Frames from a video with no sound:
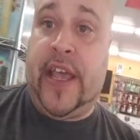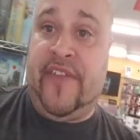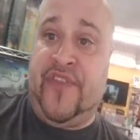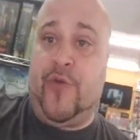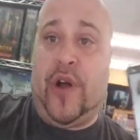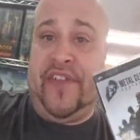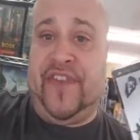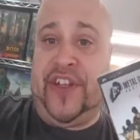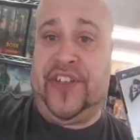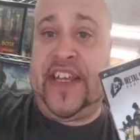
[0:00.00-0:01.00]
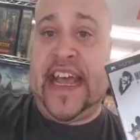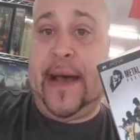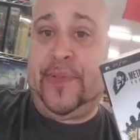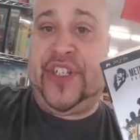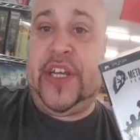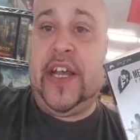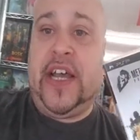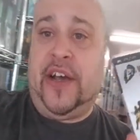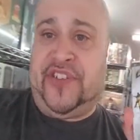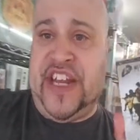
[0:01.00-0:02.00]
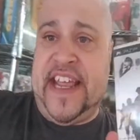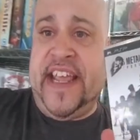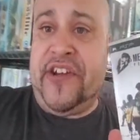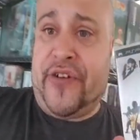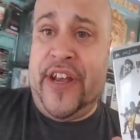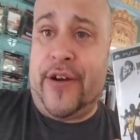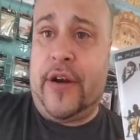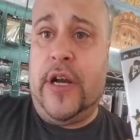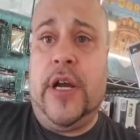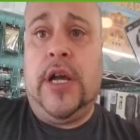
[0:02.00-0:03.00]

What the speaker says: If you want to fill in the gaps of Snake Eater here,